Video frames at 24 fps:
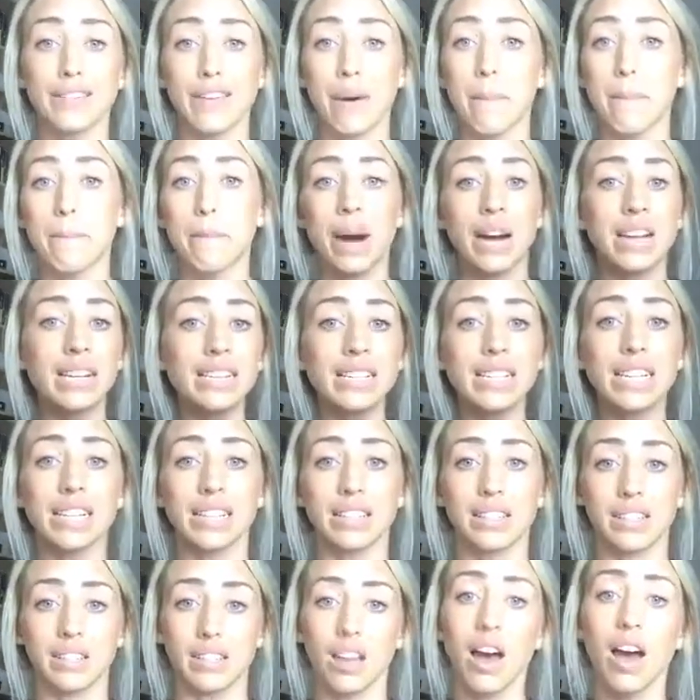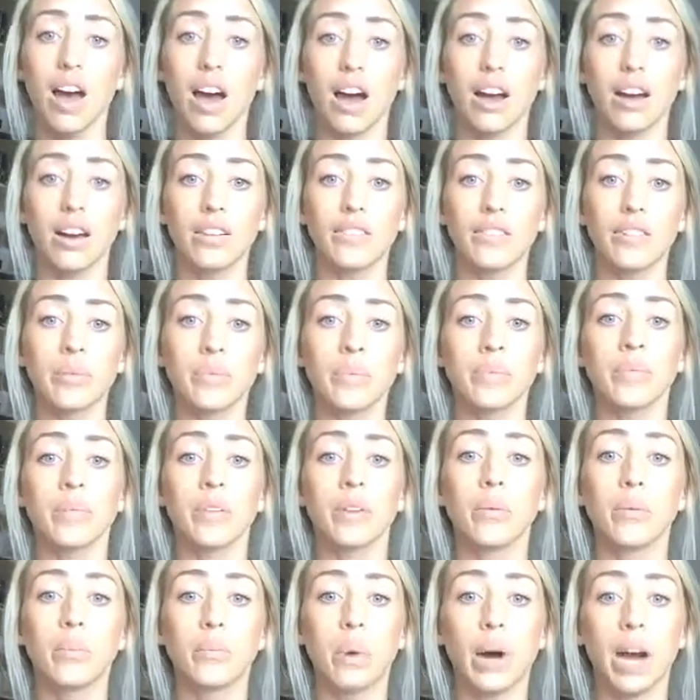abundant love,
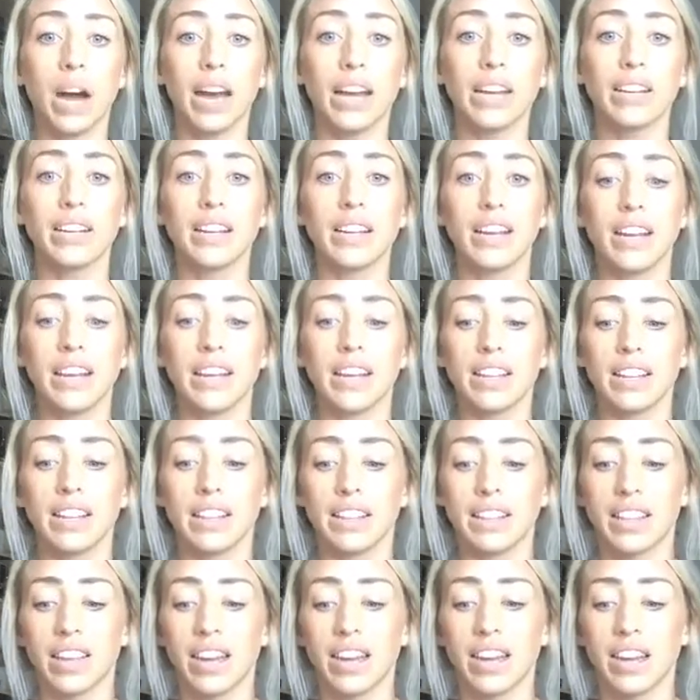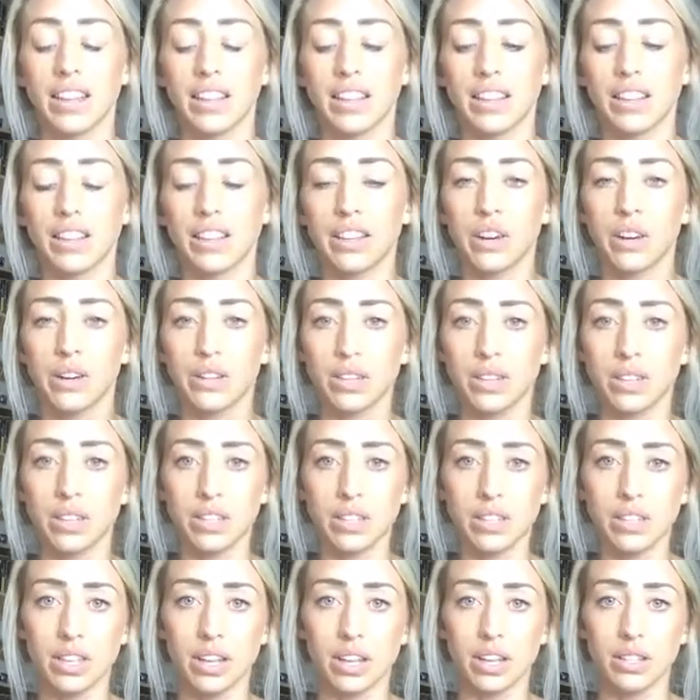but there's
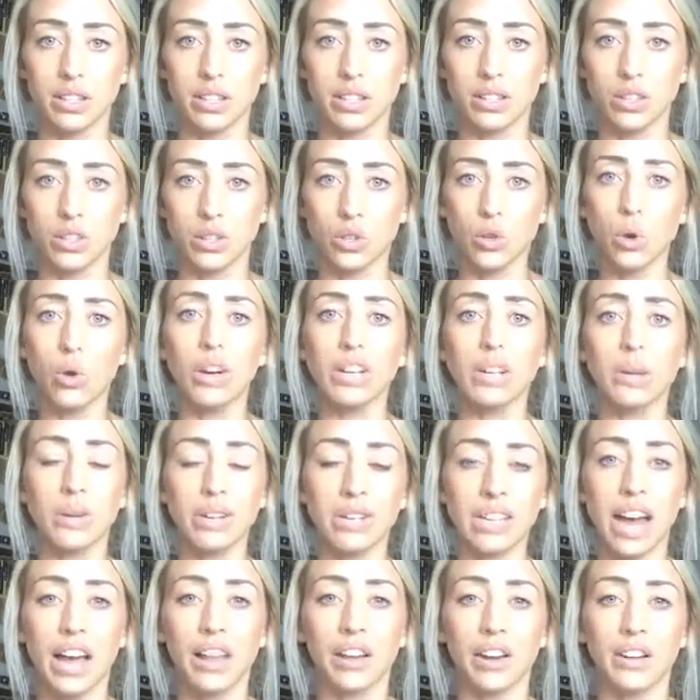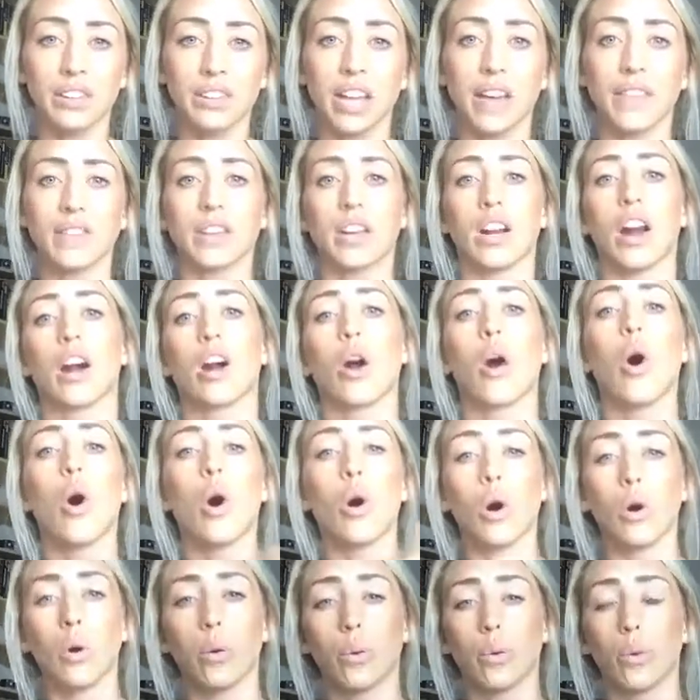this story that we tell ourselves that
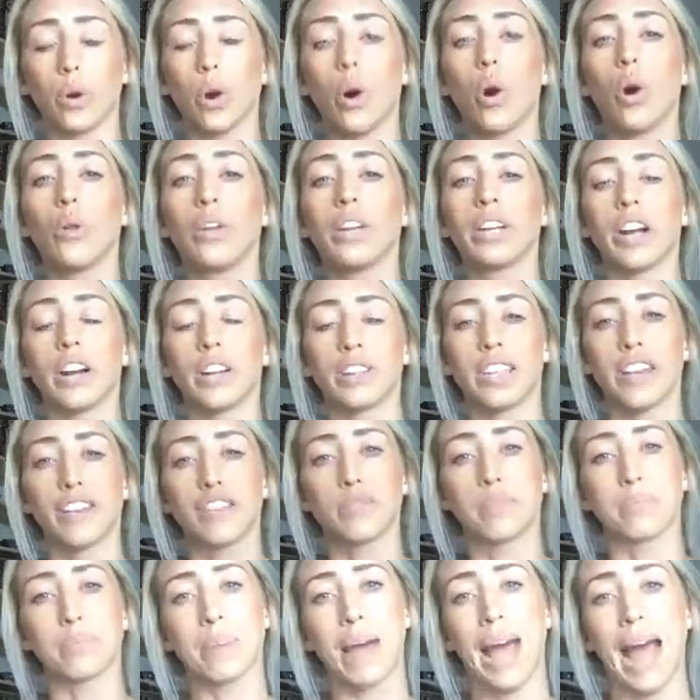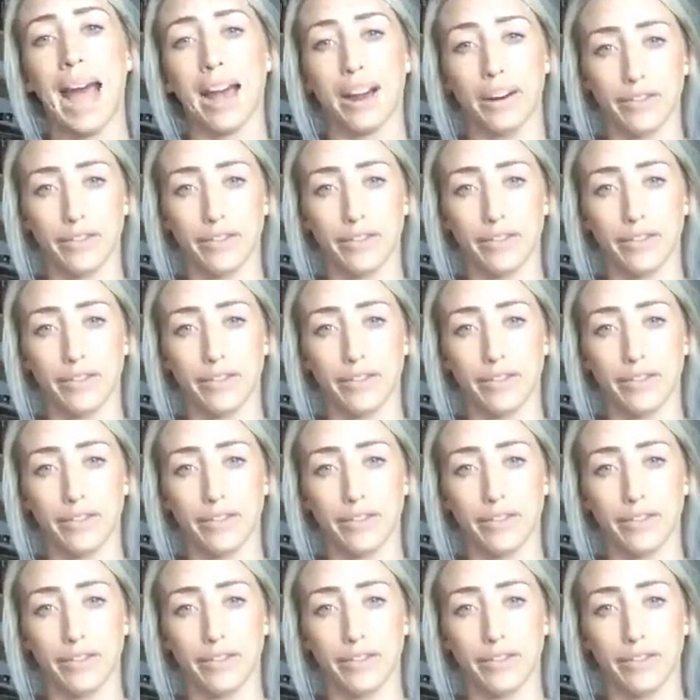we're holding ourselves back